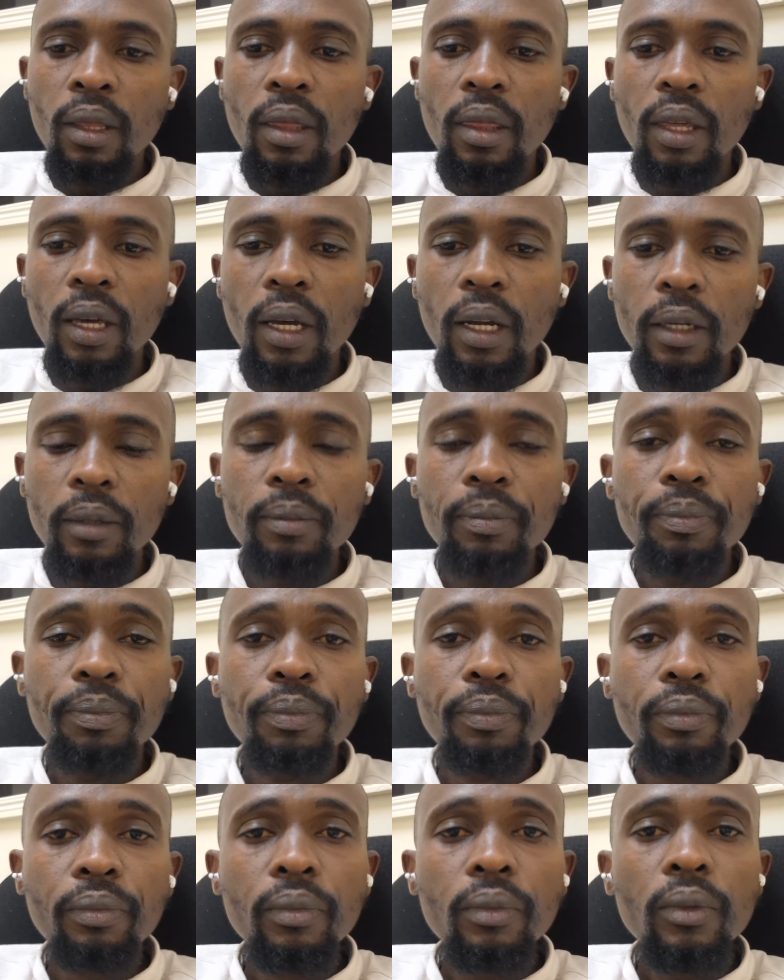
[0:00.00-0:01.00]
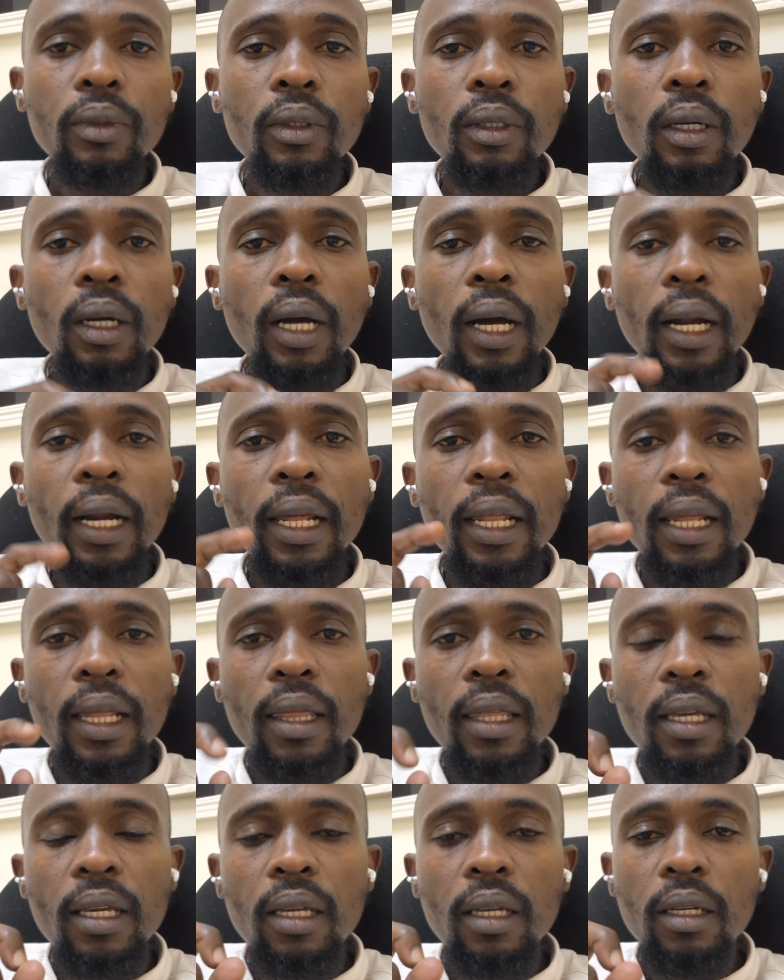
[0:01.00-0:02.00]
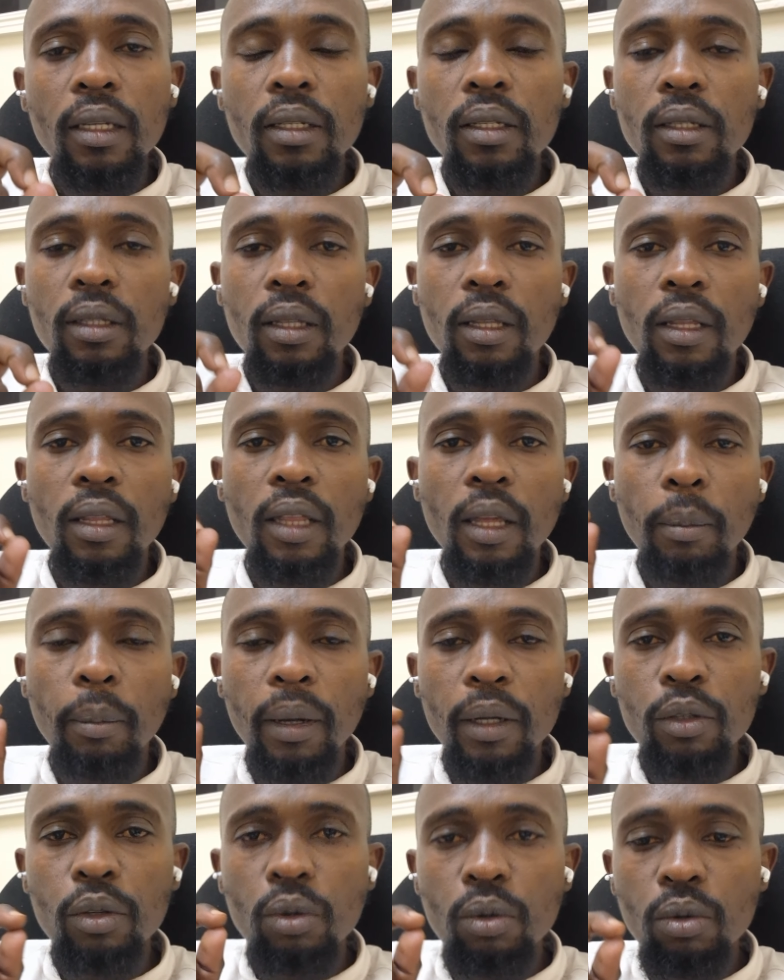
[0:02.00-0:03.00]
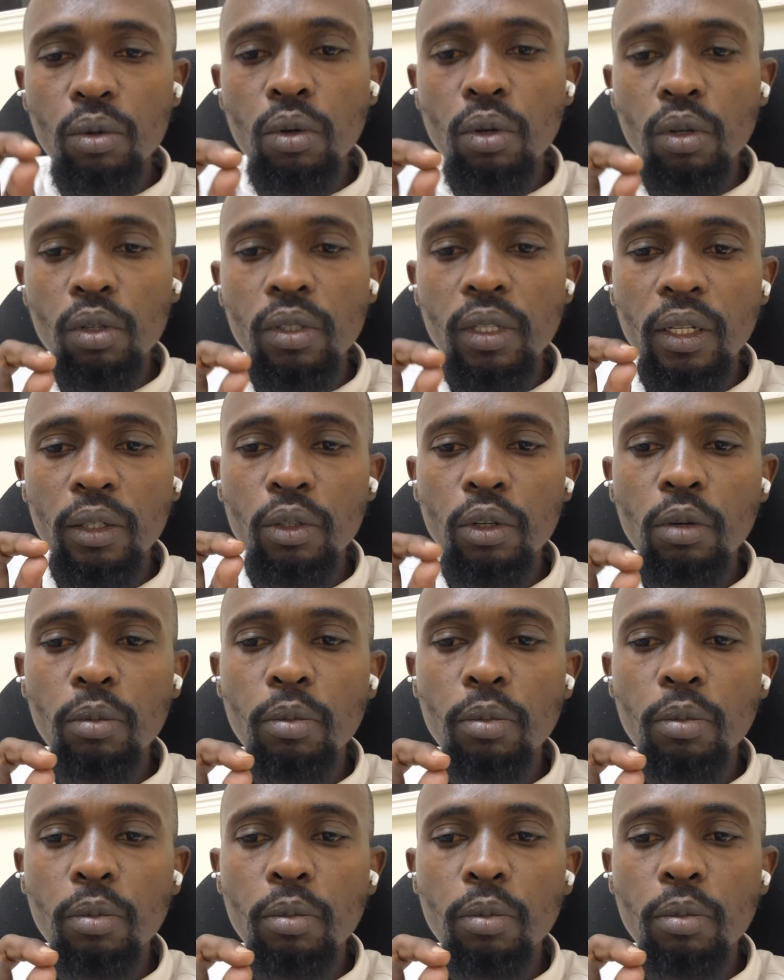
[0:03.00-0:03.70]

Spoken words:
Then another thing is the person who owns a sole